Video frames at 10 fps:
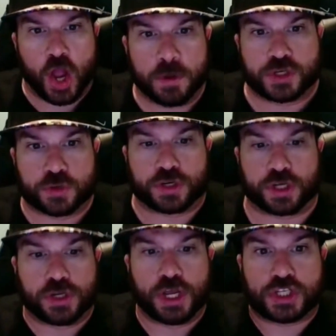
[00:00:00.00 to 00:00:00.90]
Retro
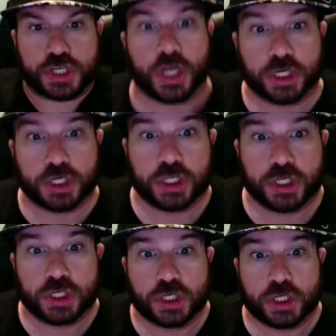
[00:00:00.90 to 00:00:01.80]

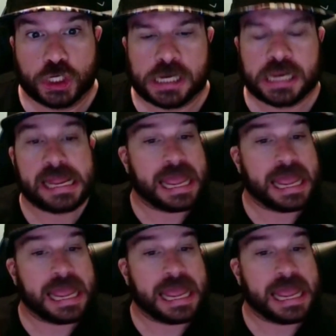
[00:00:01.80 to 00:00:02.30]
Q9.